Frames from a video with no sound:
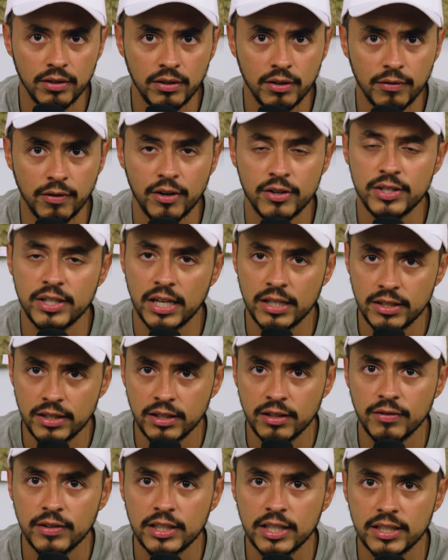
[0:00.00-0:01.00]
They're very
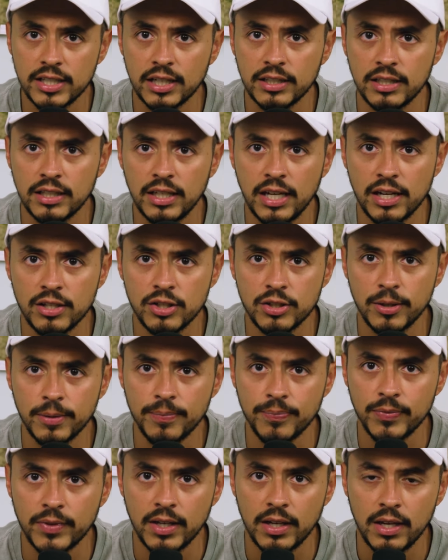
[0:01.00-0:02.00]
sensitive at detecting
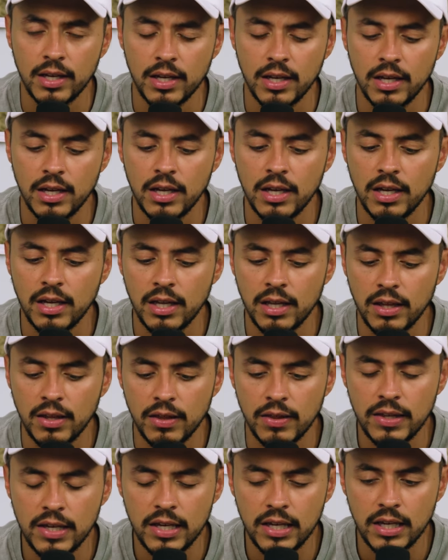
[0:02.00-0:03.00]
cancer.
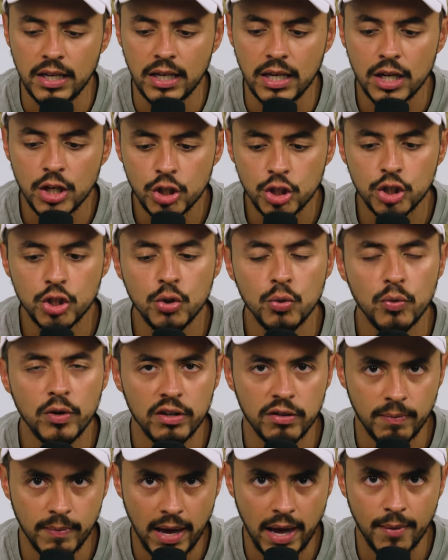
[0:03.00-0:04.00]
The issue
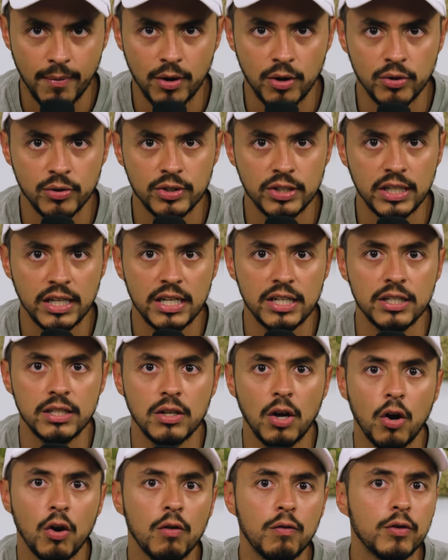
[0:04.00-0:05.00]
with mammos
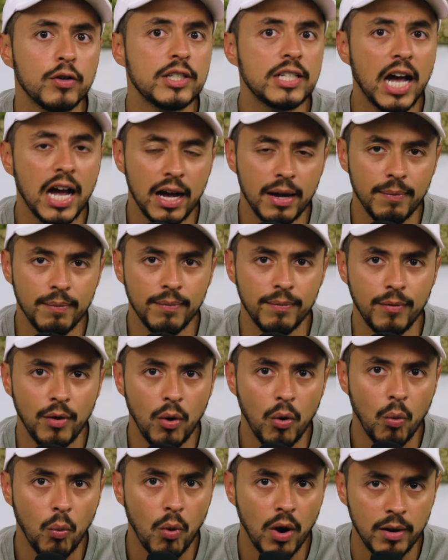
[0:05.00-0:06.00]
is over time.
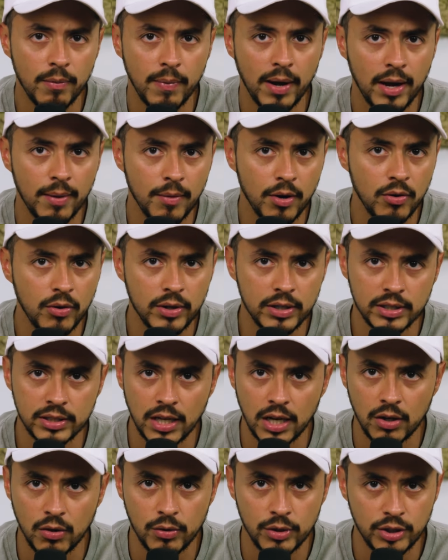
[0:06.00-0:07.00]
One mammo is
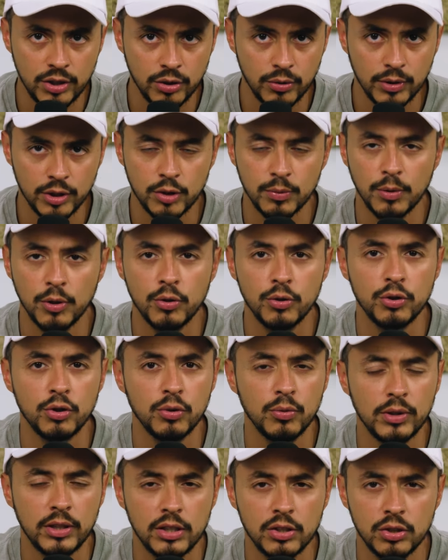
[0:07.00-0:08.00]
not going to expose
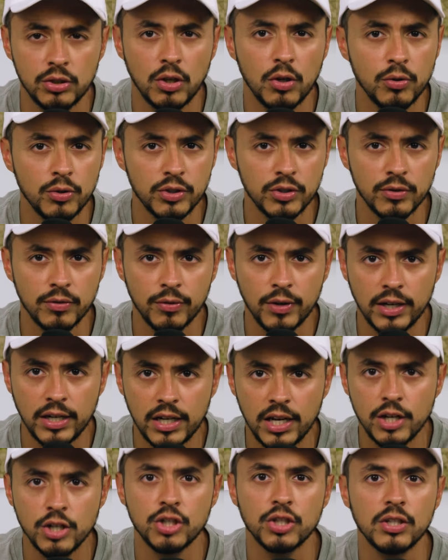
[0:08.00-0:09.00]
you with this dose of
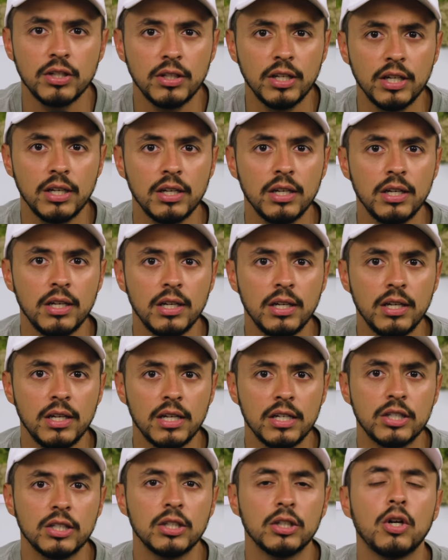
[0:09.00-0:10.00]
radiation that
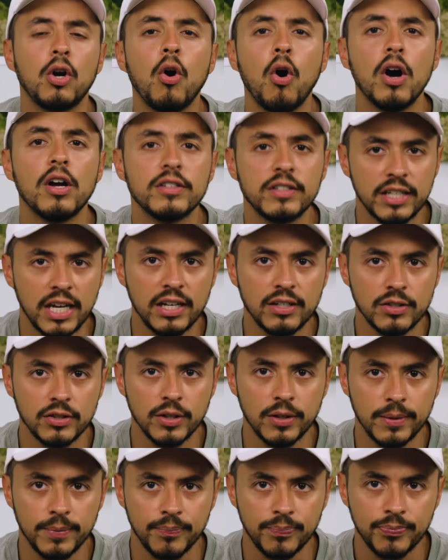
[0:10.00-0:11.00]
it's going to cause
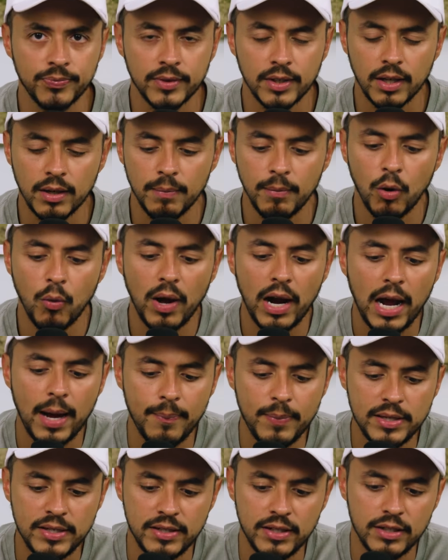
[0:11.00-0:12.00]
cancer. But what
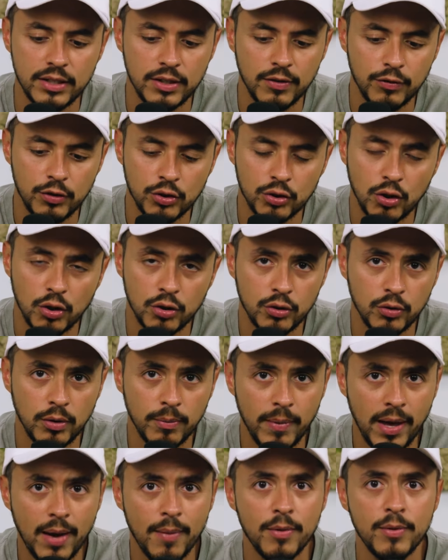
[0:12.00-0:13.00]
happens is if you start
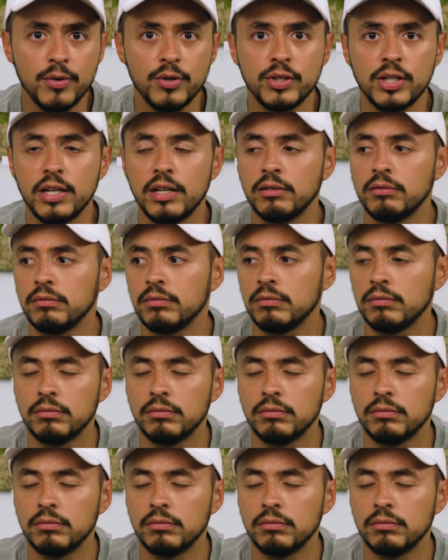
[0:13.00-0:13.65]
doing mammos at